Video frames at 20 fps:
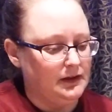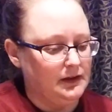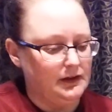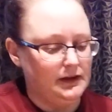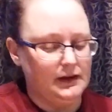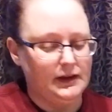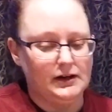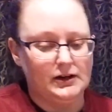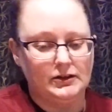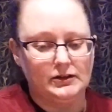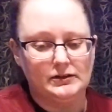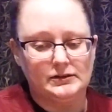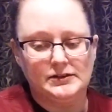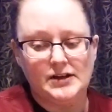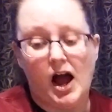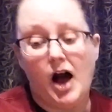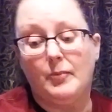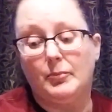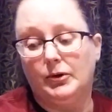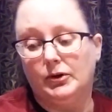it'll
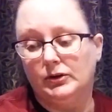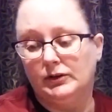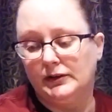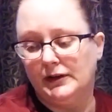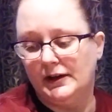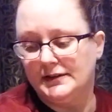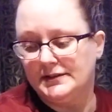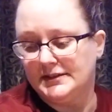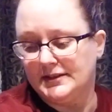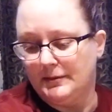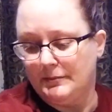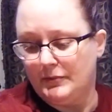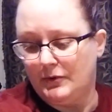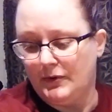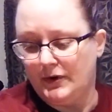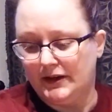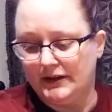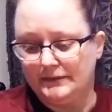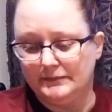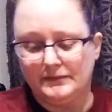topple at some
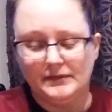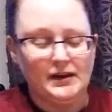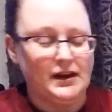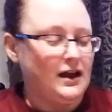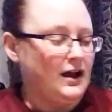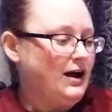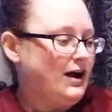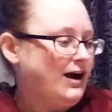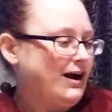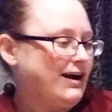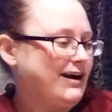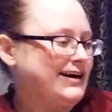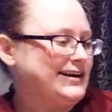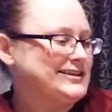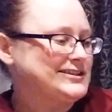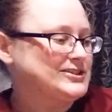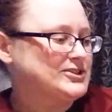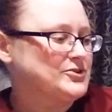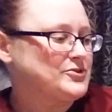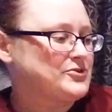point. All right,
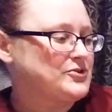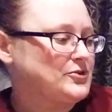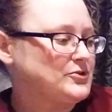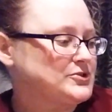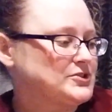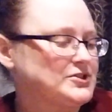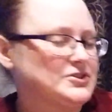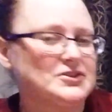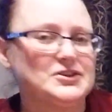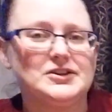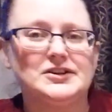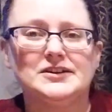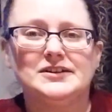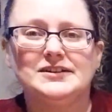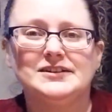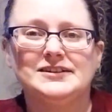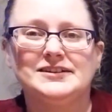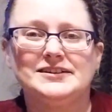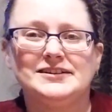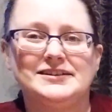so those are
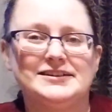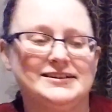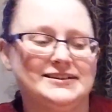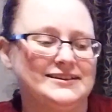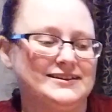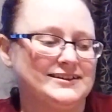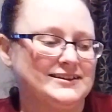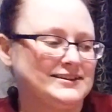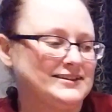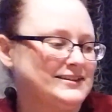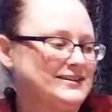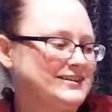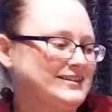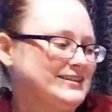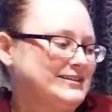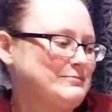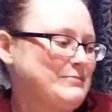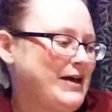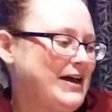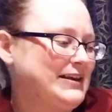
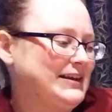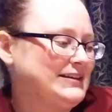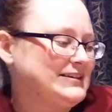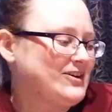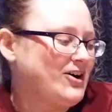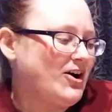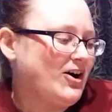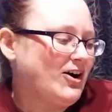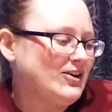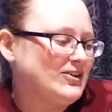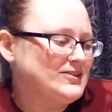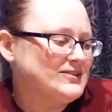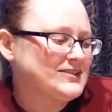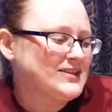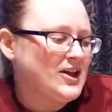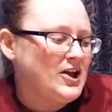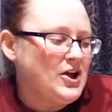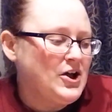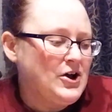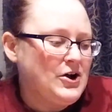the penny dolls
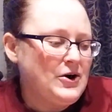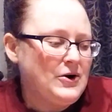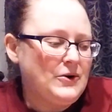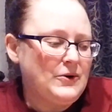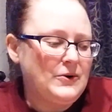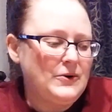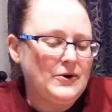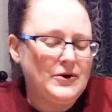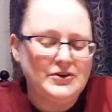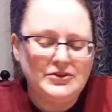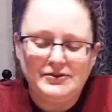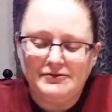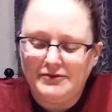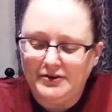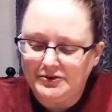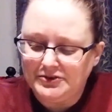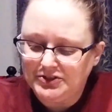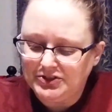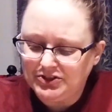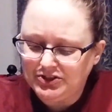or the
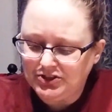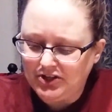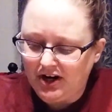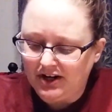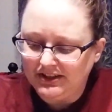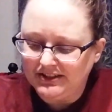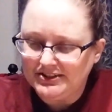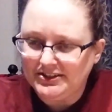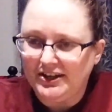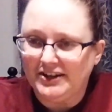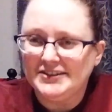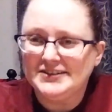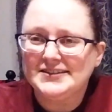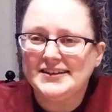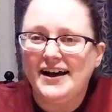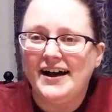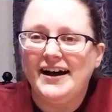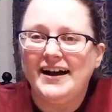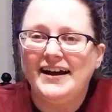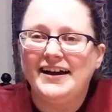Frozen Charlotte dolls.
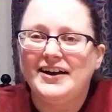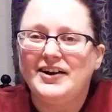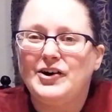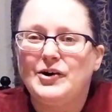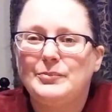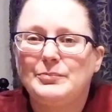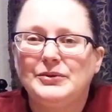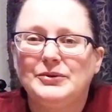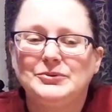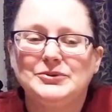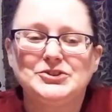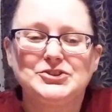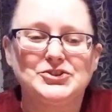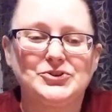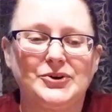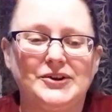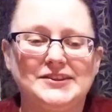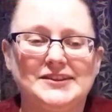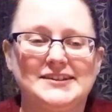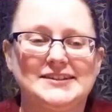I hope you
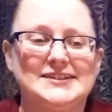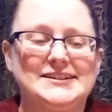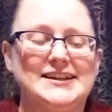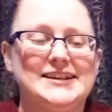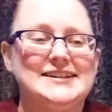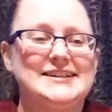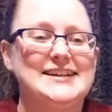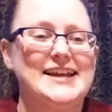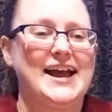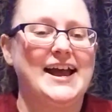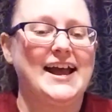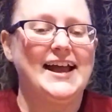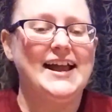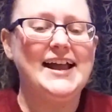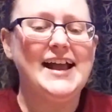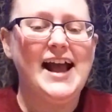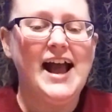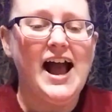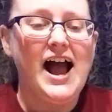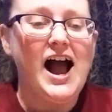enjoyed this
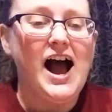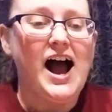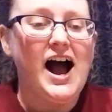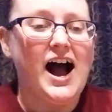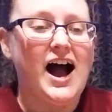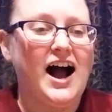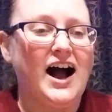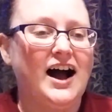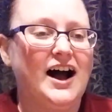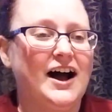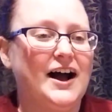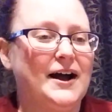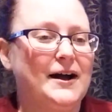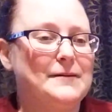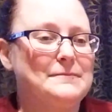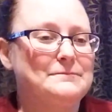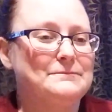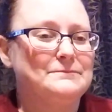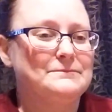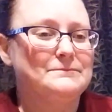today. I